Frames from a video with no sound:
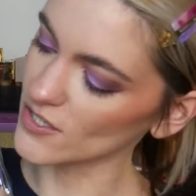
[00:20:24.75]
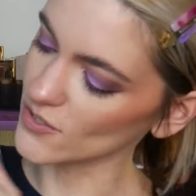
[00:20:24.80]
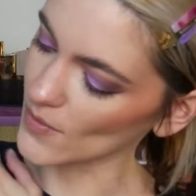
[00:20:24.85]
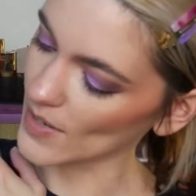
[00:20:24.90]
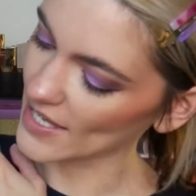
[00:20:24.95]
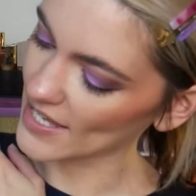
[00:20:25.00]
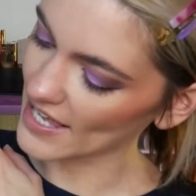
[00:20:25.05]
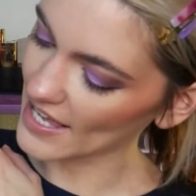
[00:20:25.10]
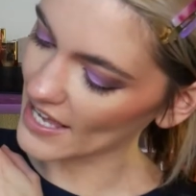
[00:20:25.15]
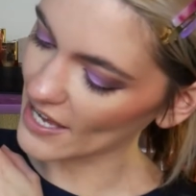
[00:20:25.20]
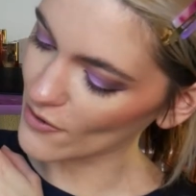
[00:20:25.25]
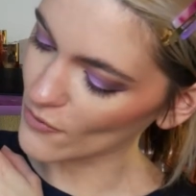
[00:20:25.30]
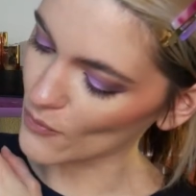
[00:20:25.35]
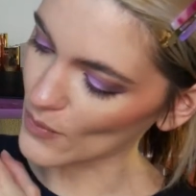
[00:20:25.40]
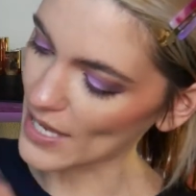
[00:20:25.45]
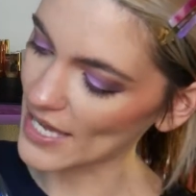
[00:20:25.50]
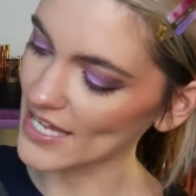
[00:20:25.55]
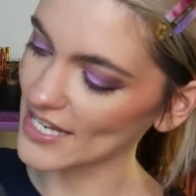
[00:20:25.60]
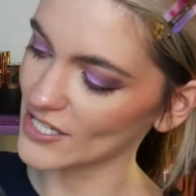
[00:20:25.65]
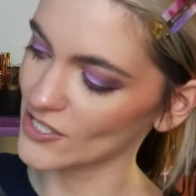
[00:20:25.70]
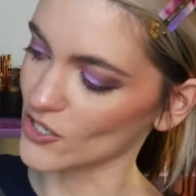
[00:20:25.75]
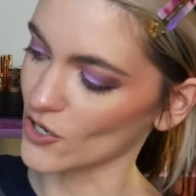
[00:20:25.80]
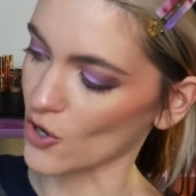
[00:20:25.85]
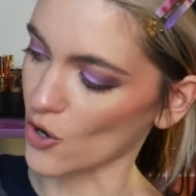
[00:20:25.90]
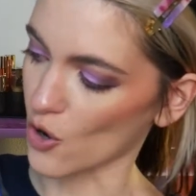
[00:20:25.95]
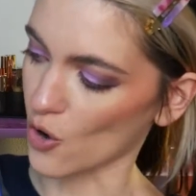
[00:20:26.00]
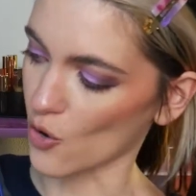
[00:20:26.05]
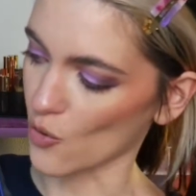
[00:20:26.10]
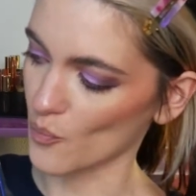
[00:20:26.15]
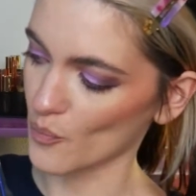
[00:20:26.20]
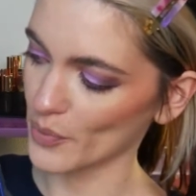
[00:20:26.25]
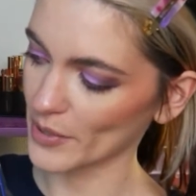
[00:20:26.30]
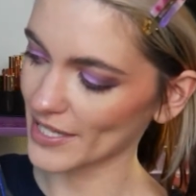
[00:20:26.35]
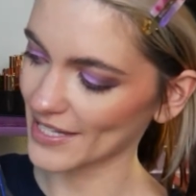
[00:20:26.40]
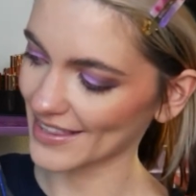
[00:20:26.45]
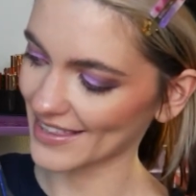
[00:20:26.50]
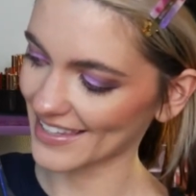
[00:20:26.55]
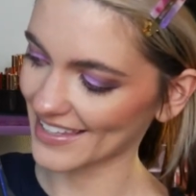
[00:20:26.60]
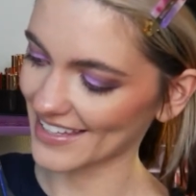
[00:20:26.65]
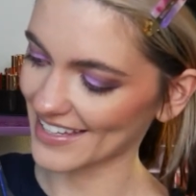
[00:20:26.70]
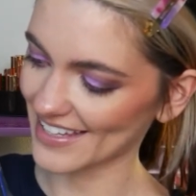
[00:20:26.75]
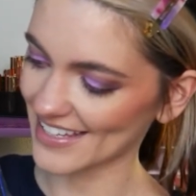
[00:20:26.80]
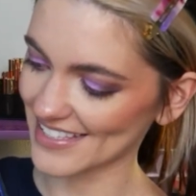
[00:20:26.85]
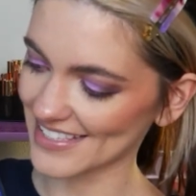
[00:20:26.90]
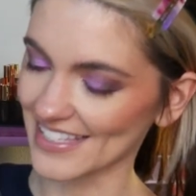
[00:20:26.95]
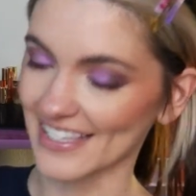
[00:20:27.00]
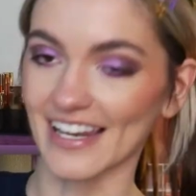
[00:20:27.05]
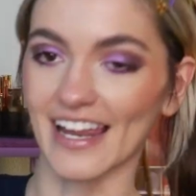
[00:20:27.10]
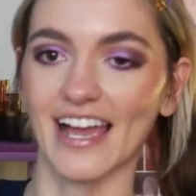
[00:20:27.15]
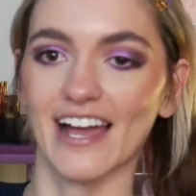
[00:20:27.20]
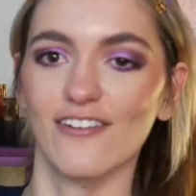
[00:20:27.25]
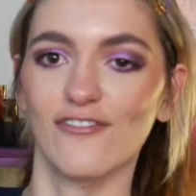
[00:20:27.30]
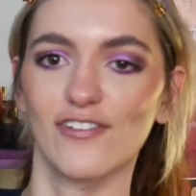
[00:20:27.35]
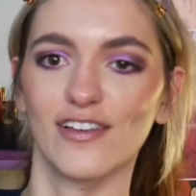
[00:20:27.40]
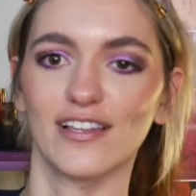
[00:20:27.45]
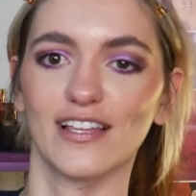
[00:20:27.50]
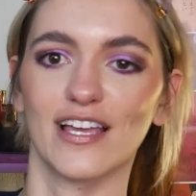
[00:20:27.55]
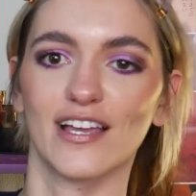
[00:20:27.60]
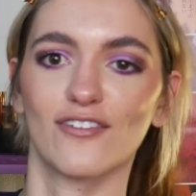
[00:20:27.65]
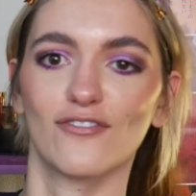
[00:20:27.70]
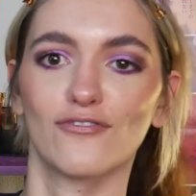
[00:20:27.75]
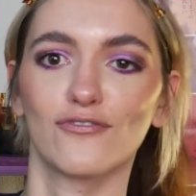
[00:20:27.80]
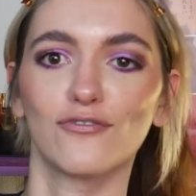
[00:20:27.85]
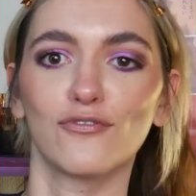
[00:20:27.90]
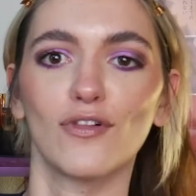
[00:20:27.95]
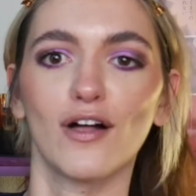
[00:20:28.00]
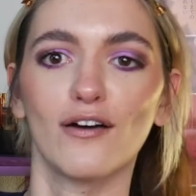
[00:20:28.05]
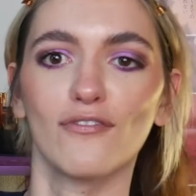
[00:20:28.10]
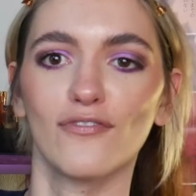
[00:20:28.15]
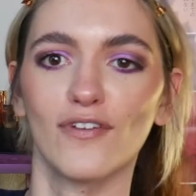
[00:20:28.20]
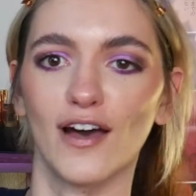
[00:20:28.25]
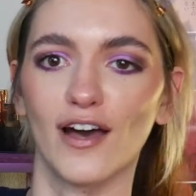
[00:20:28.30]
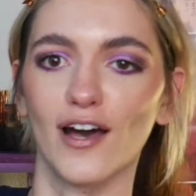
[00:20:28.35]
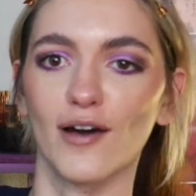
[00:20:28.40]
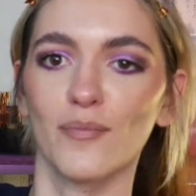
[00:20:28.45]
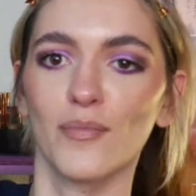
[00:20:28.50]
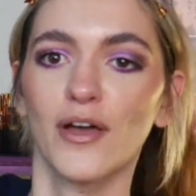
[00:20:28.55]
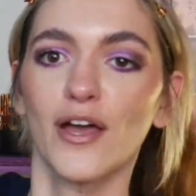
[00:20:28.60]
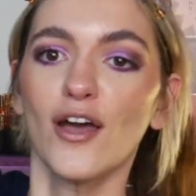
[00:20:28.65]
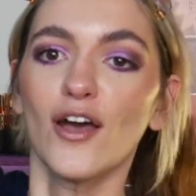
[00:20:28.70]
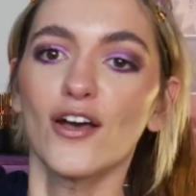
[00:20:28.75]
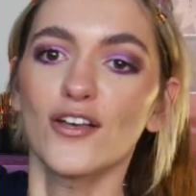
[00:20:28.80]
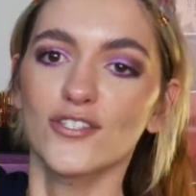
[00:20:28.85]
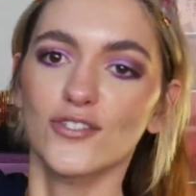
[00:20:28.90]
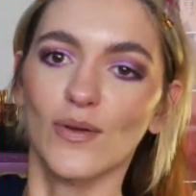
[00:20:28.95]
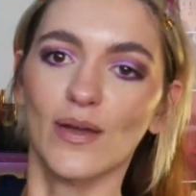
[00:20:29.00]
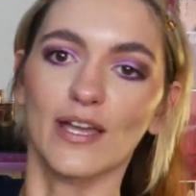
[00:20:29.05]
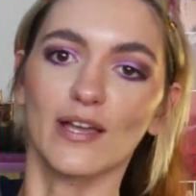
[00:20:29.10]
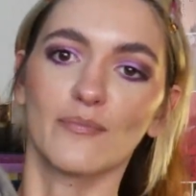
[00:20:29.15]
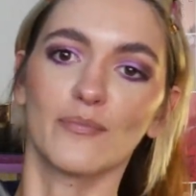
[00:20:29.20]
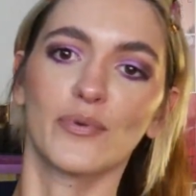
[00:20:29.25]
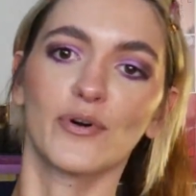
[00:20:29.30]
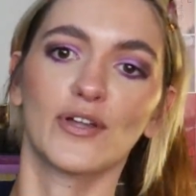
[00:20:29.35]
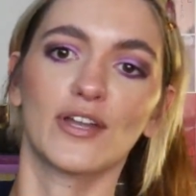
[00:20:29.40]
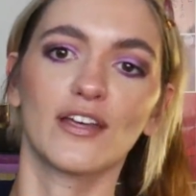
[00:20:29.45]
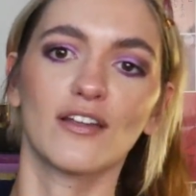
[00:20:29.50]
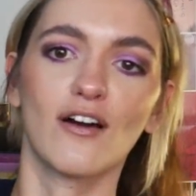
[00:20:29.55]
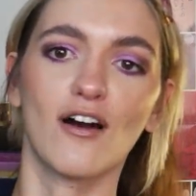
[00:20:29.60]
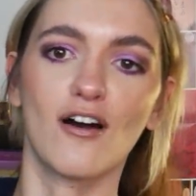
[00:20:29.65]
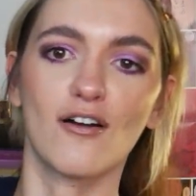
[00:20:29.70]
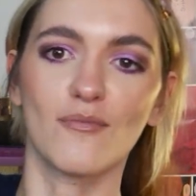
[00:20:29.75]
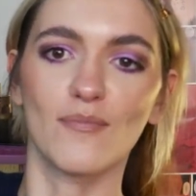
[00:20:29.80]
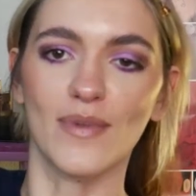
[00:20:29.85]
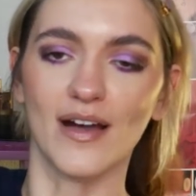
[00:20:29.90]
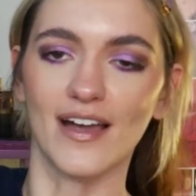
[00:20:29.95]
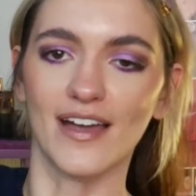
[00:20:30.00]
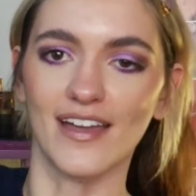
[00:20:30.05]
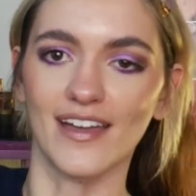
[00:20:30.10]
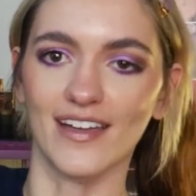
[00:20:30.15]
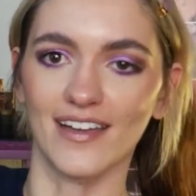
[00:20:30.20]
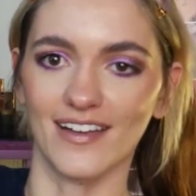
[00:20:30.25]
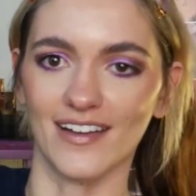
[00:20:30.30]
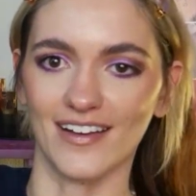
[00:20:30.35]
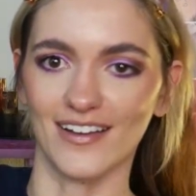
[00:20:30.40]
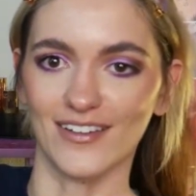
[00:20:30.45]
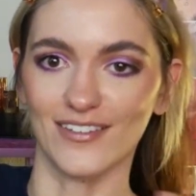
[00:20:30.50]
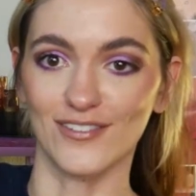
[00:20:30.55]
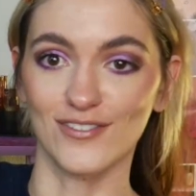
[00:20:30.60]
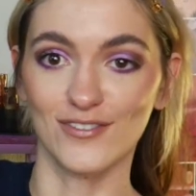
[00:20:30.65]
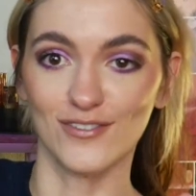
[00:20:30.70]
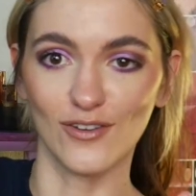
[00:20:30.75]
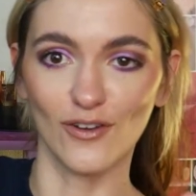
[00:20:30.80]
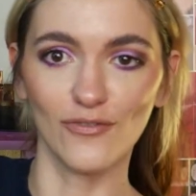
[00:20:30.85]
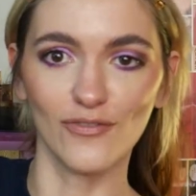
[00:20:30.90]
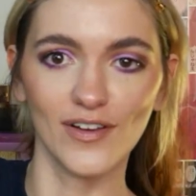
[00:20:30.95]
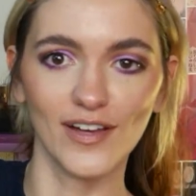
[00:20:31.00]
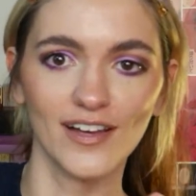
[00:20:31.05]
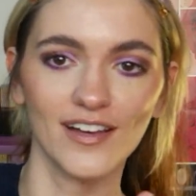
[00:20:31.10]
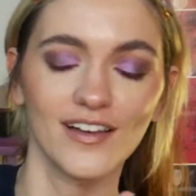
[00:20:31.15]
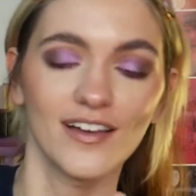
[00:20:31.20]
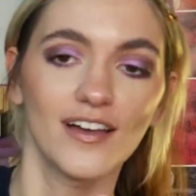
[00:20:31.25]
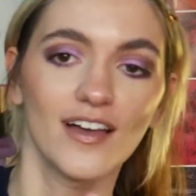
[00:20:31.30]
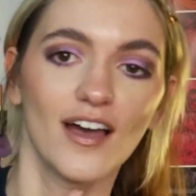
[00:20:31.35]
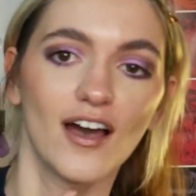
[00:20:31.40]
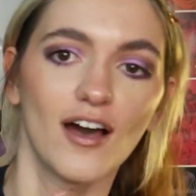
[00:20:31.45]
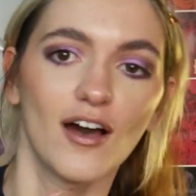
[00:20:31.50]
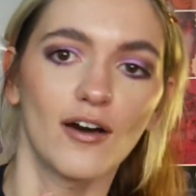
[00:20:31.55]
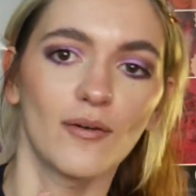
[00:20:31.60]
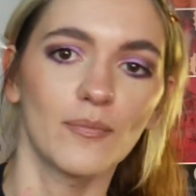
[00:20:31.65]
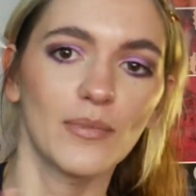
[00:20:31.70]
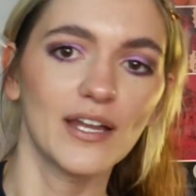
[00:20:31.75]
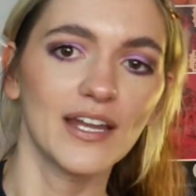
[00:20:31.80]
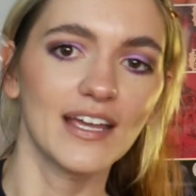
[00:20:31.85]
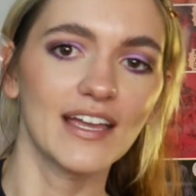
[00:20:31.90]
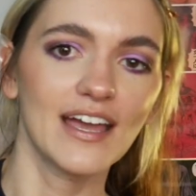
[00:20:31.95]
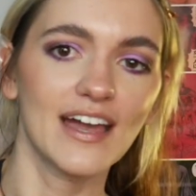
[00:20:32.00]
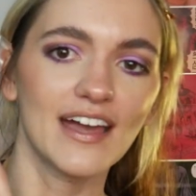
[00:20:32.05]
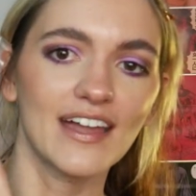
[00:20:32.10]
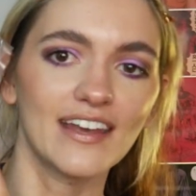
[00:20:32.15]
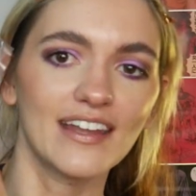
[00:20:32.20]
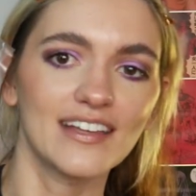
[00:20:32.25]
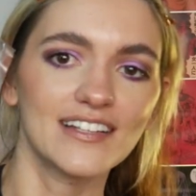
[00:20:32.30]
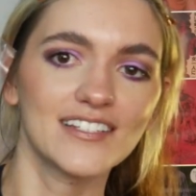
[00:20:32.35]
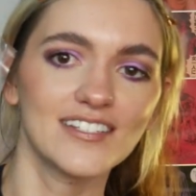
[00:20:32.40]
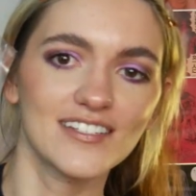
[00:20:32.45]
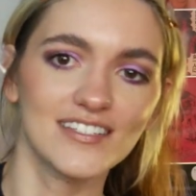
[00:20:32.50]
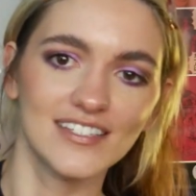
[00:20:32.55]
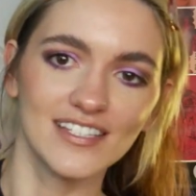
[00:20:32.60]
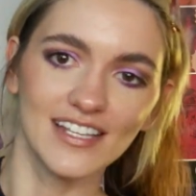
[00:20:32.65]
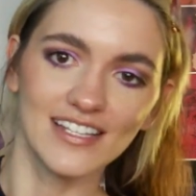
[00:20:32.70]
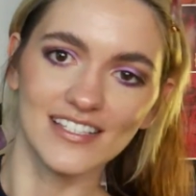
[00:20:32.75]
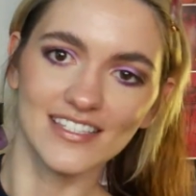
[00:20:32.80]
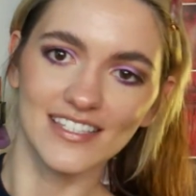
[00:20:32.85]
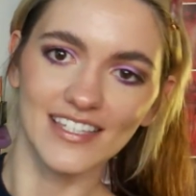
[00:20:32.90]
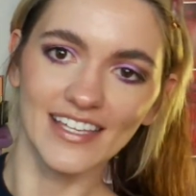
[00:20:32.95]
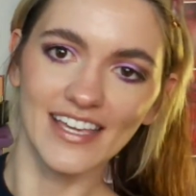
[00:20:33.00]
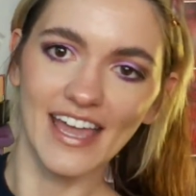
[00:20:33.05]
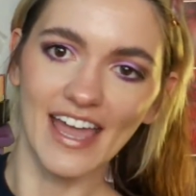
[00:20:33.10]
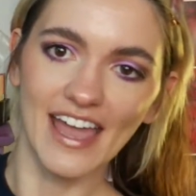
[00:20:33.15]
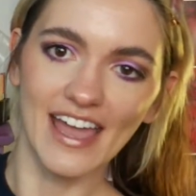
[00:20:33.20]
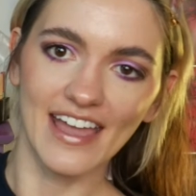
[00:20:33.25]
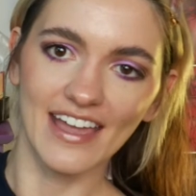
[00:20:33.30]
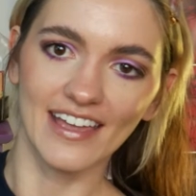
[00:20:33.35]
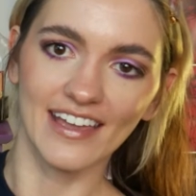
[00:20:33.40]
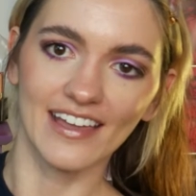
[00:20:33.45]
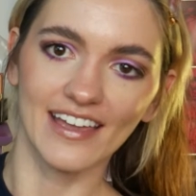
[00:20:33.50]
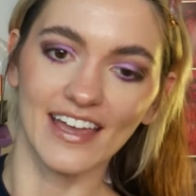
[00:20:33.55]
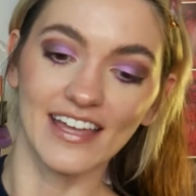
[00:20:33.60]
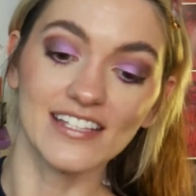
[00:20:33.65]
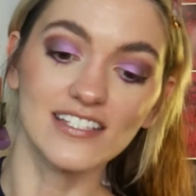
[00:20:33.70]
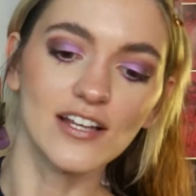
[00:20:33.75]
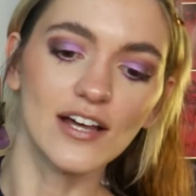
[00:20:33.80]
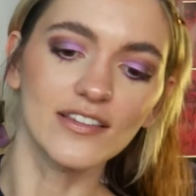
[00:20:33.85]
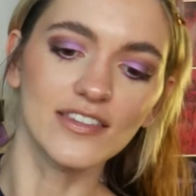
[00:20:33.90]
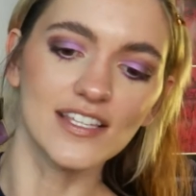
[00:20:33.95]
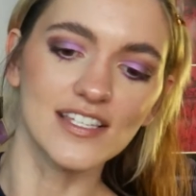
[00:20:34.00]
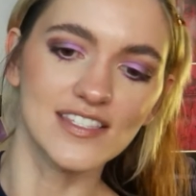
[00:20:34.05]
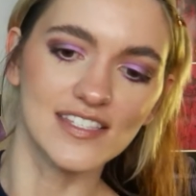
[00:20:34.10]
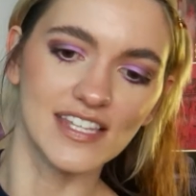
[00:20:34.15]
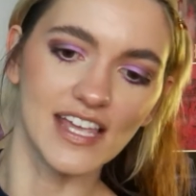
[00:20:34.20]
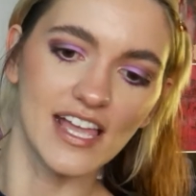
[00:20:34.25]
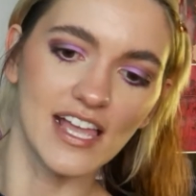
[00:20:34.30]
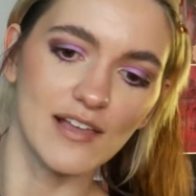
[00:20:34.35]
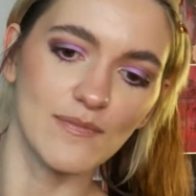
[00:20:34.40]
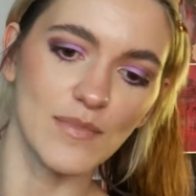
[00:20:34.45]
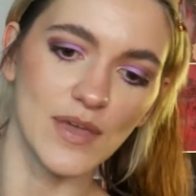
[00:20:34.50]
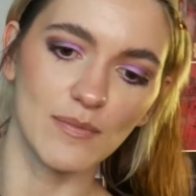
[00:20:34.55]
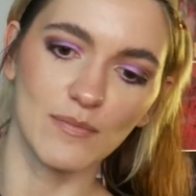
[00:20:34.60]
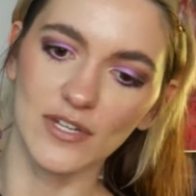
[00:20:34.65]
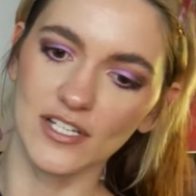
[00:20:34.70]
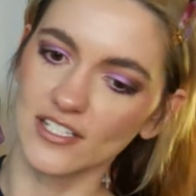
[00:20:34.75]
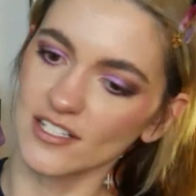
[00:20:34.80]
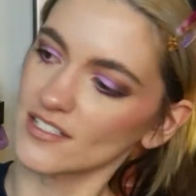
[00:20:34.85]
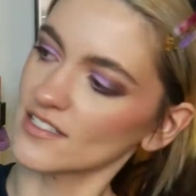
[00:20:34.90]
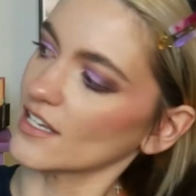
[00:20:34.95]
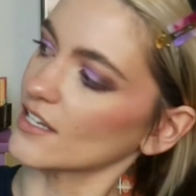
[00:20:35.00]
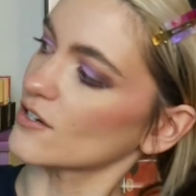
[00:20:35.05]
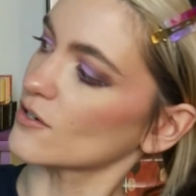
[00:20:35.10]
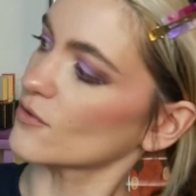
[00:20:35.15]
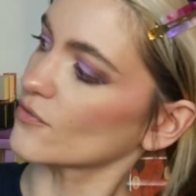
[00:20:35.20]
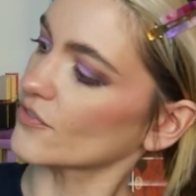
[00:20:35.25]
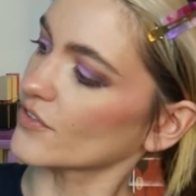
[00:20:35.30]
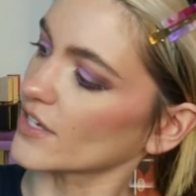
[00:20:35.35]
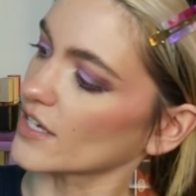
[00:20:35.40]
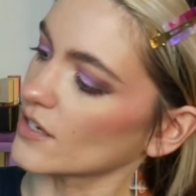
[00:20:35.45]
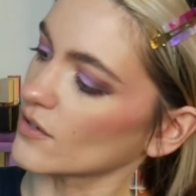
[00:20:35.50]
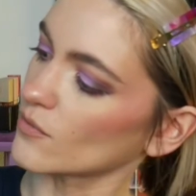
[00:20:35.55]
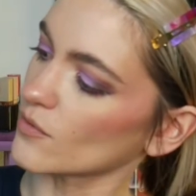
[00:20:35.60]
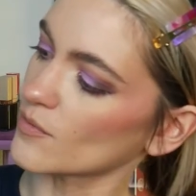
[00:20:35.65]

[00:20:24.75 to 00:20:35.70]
So I can't wait to open this and have it like fluff up so I can put it on my sofa. But again, it's just, it's the gang. It's not the same images, I don't think.